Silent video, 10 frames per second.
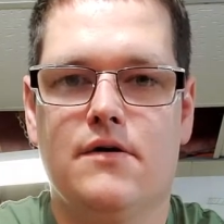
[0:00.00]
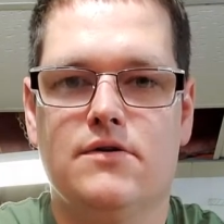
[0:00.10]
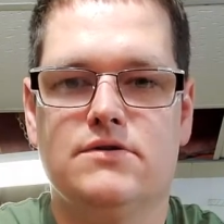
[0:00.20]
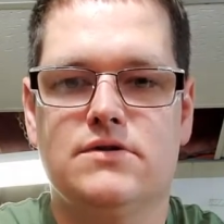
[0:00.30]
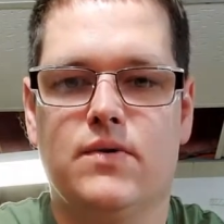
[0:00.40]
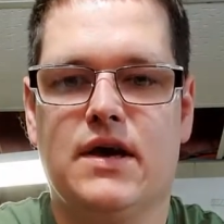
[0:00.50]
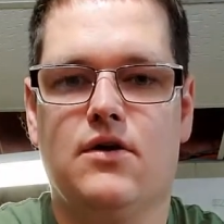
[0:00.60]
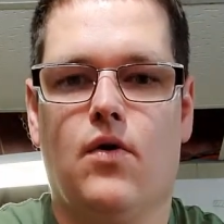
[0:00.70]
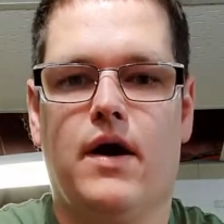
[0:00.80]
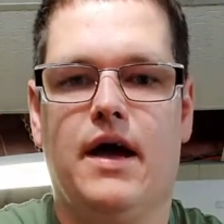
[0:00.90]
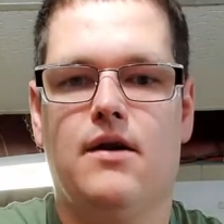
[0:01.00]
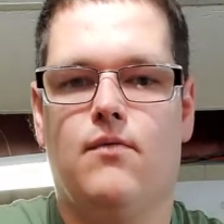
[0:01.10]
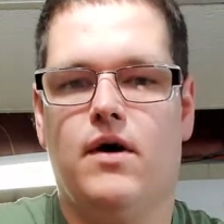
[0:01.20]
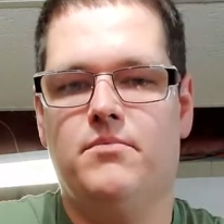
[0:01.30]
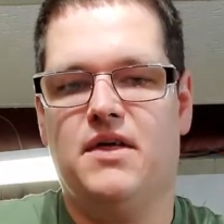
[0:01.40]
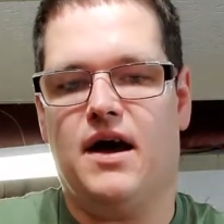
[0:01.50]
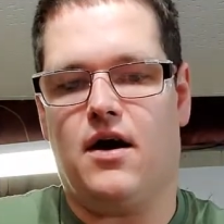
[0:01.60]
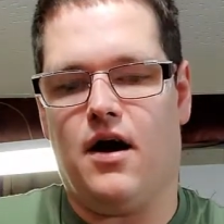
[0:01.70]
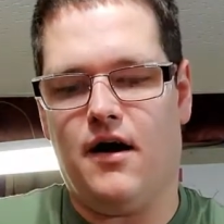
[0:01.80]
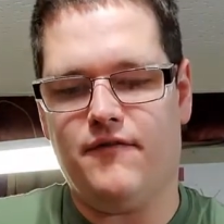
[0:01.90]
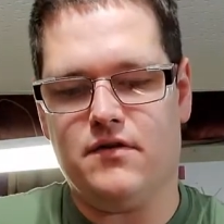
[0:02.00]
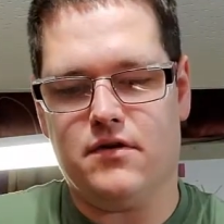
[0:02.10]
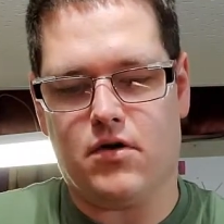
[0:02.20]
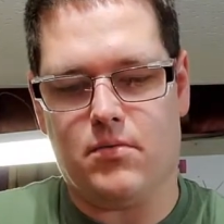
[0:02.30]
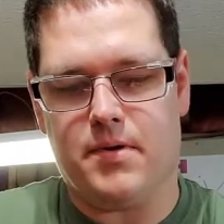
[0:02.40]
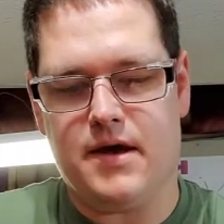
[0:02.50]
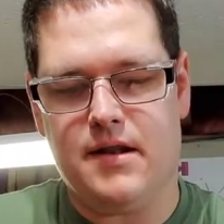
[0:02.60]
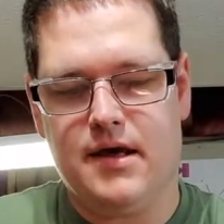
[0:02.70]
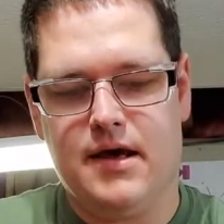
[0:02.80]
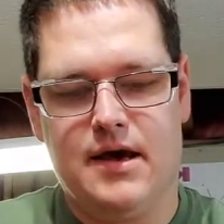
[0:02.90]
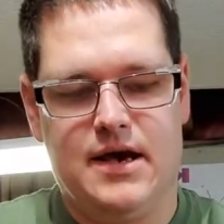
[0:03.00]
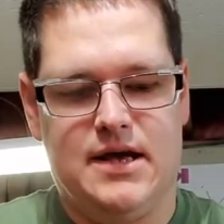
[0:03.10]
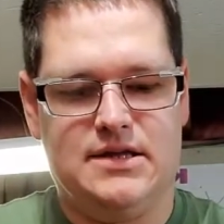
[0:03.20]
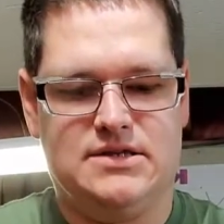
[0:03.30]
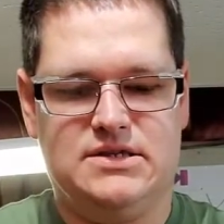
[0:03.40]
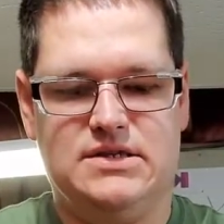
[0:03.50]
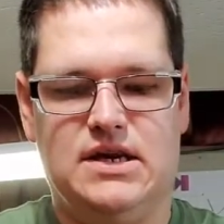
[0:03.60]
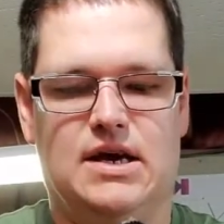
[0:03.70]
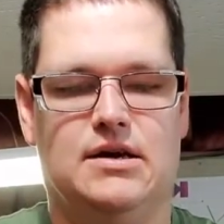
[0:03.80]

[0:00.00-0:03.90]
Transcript: So we can go ahead and wipe that off a little bit and see.